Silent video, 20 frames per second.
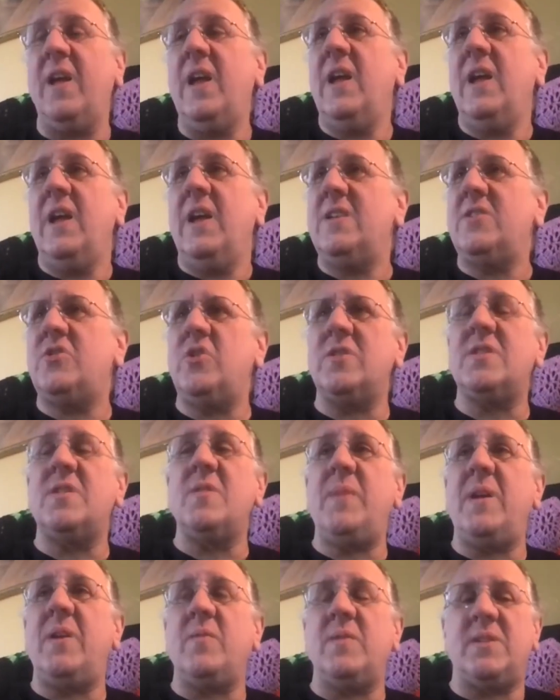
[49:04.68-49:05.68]
is just to
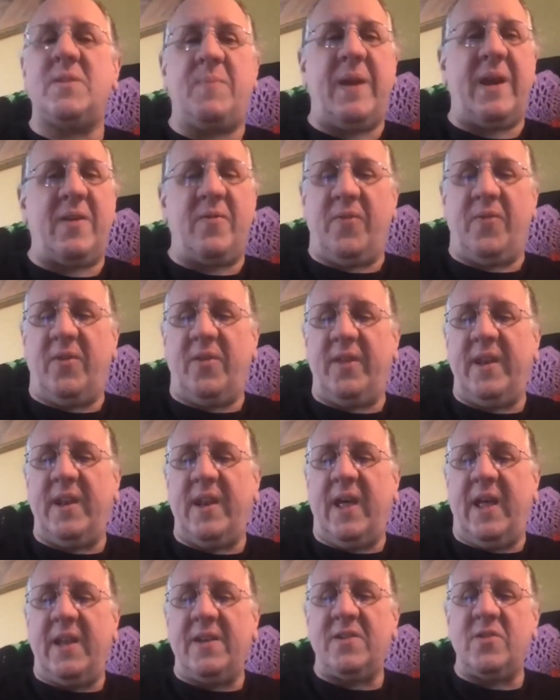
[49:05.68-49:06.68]
be respectful and
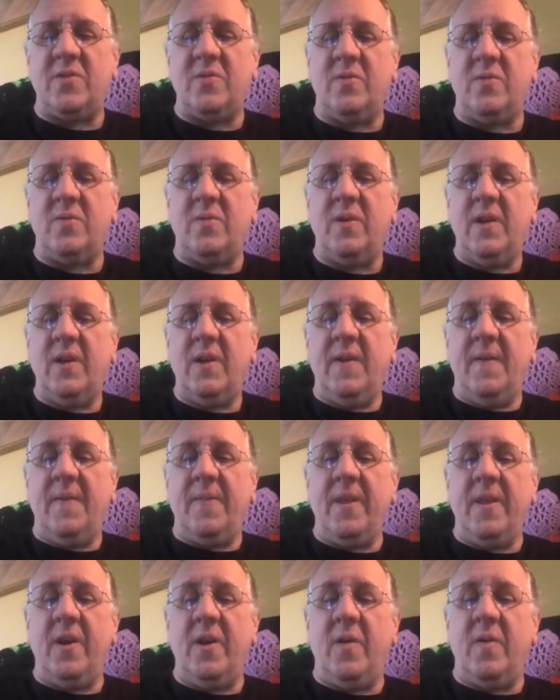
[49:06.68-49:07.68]
not to,
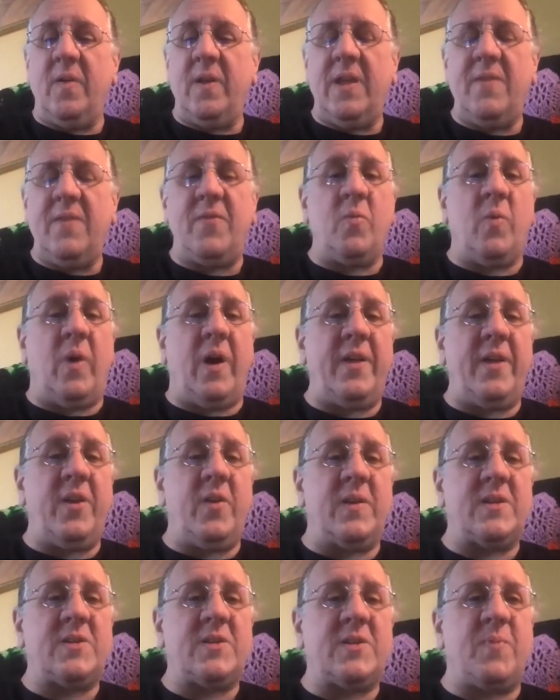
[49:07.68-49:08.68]
even while
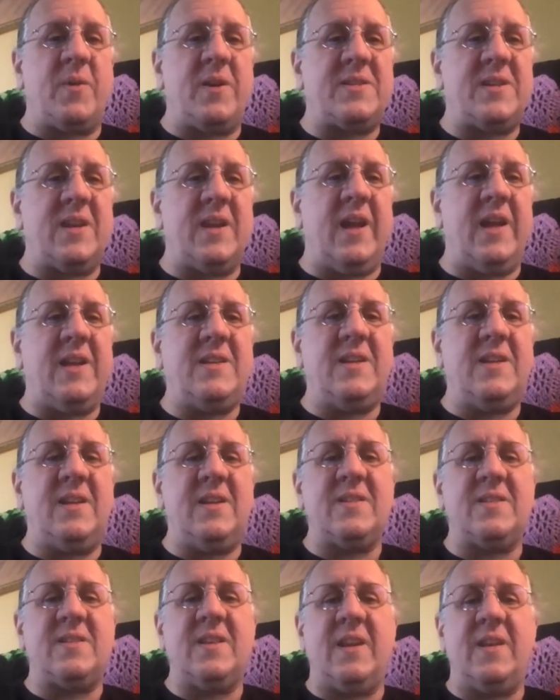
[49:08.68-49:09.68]
you're expressing
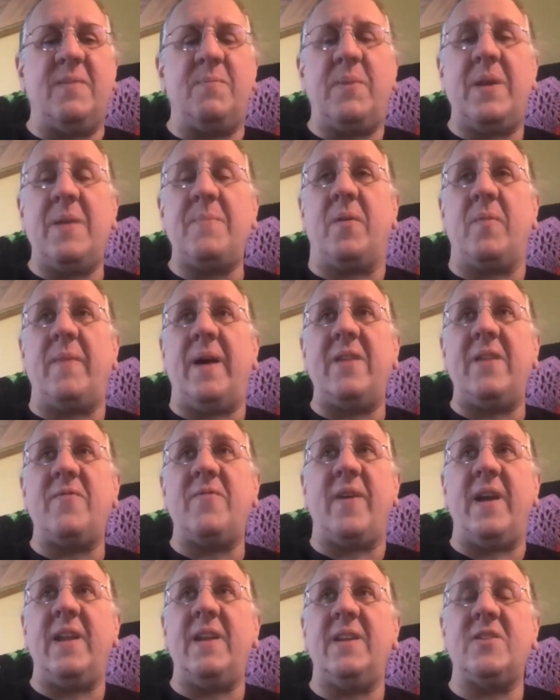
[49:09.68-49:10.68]
ideas that people might
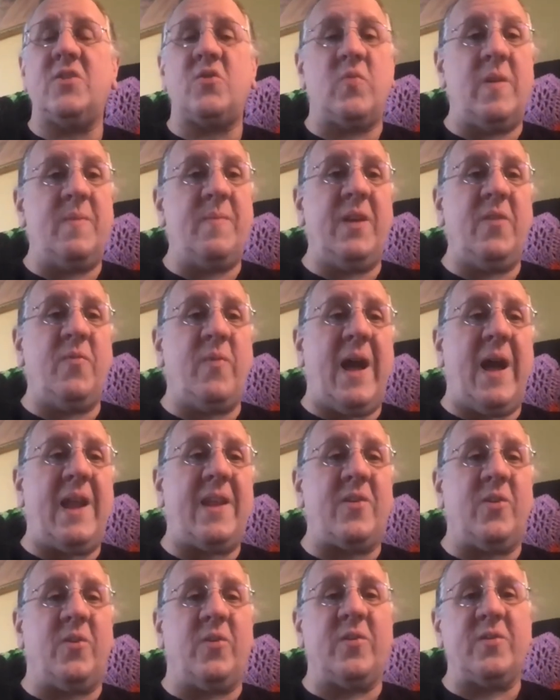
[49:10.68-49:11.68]
find extremely
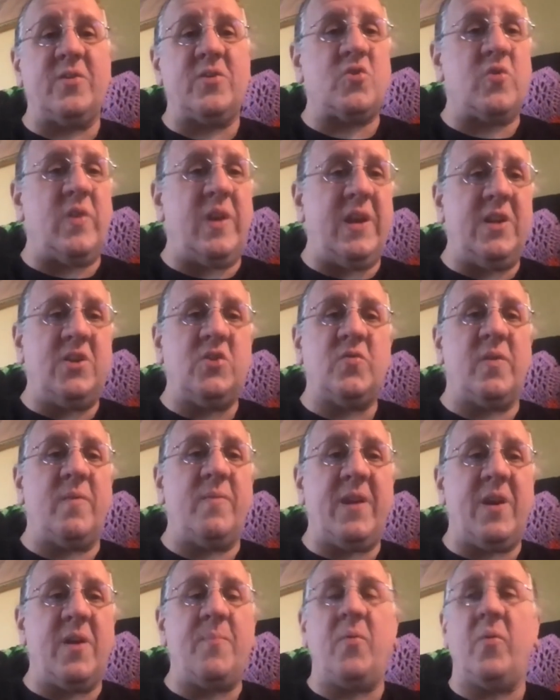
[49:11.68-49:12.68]
radical or strange from
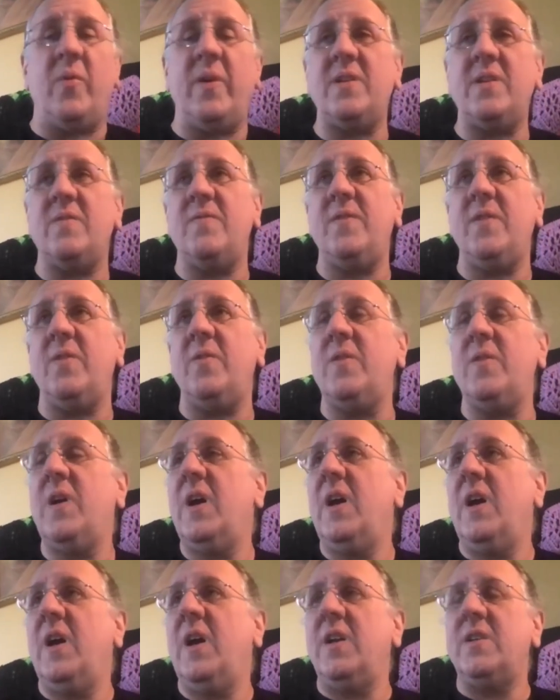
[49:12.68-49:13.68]
their point of view,
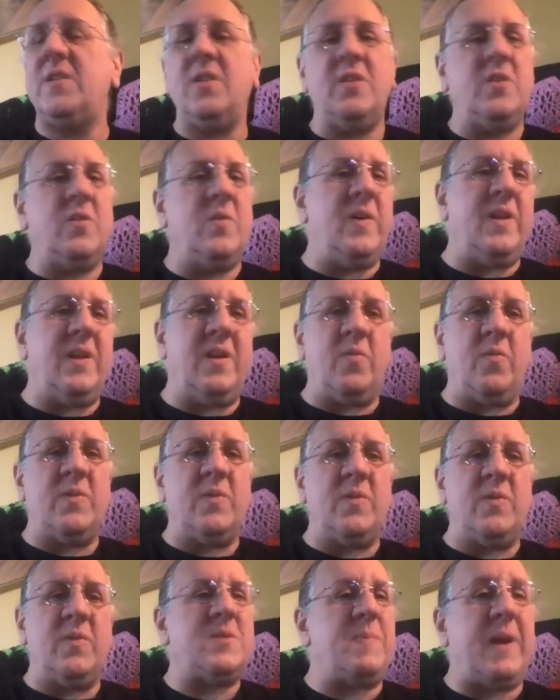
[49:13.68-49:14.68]
to do it in a
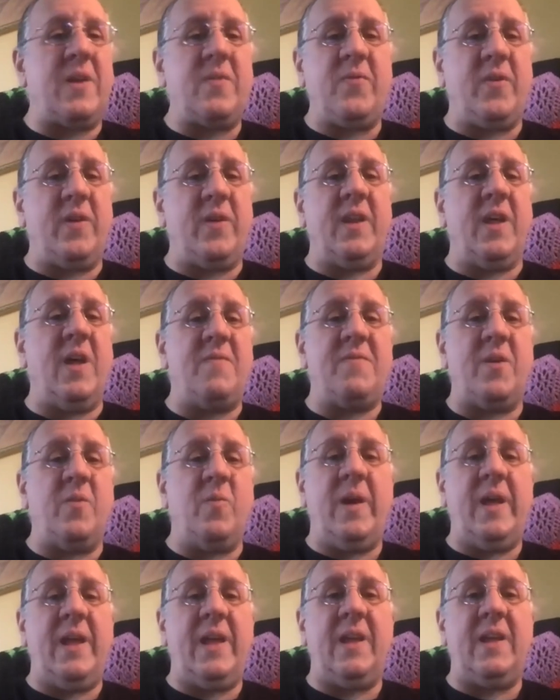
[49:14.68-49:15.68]
respectful and loving
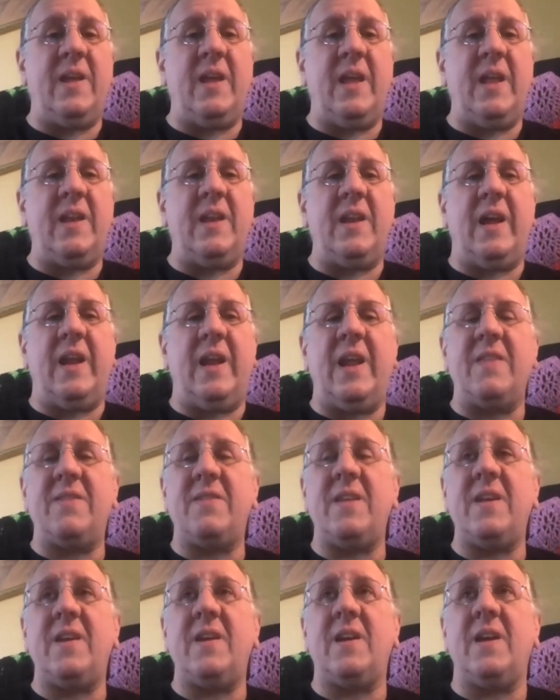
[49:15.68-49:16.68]
way. And I
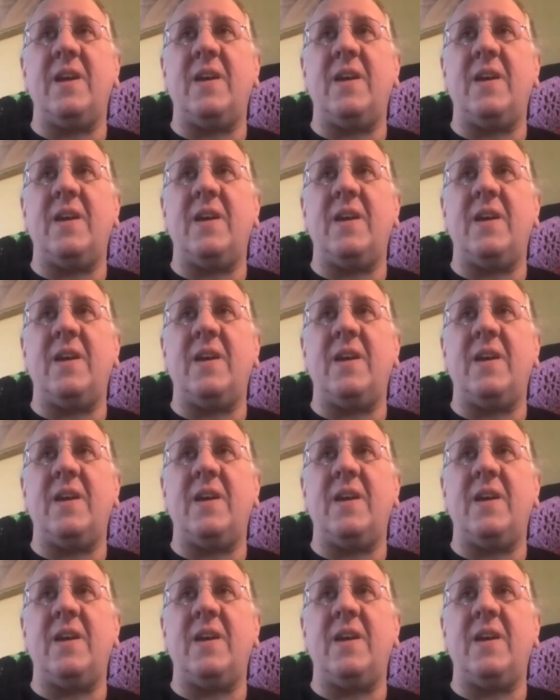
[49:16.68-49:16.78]
think